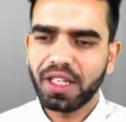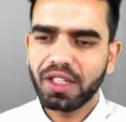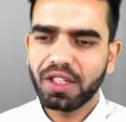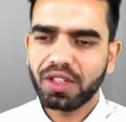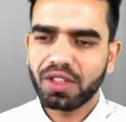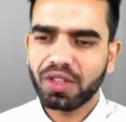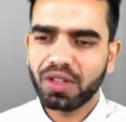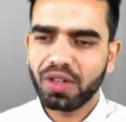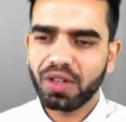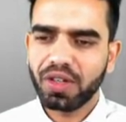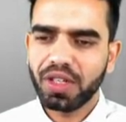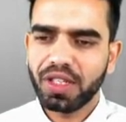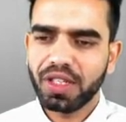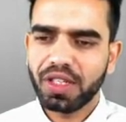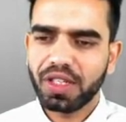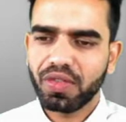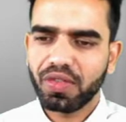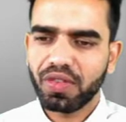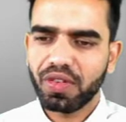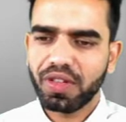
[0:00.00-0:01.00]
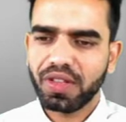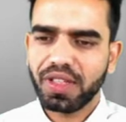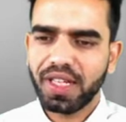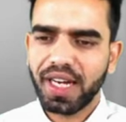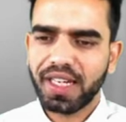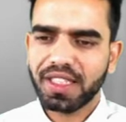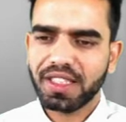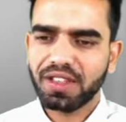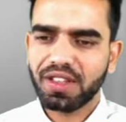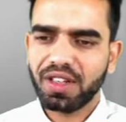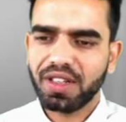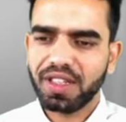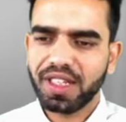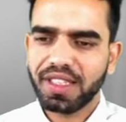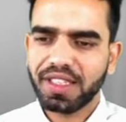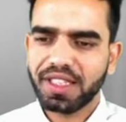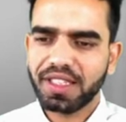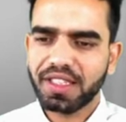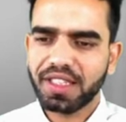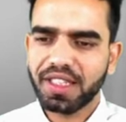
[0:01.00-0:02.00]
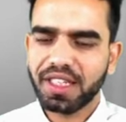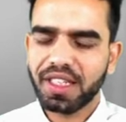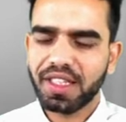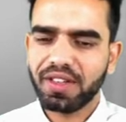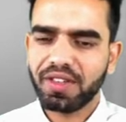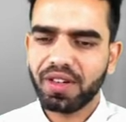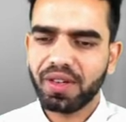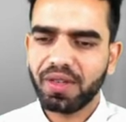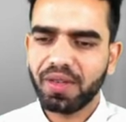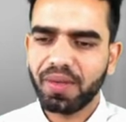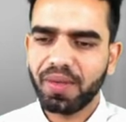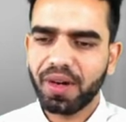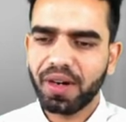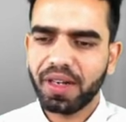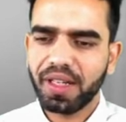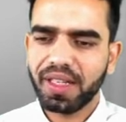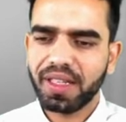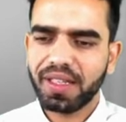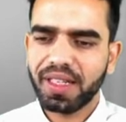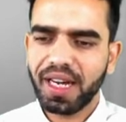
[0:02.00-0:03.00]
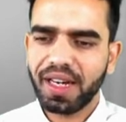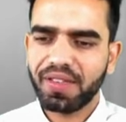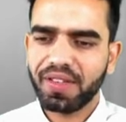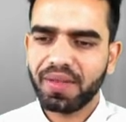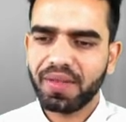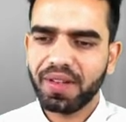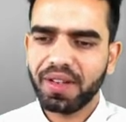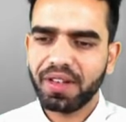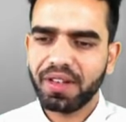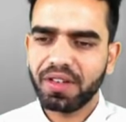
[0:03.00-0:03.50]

So the food that is not digested in our body, that will be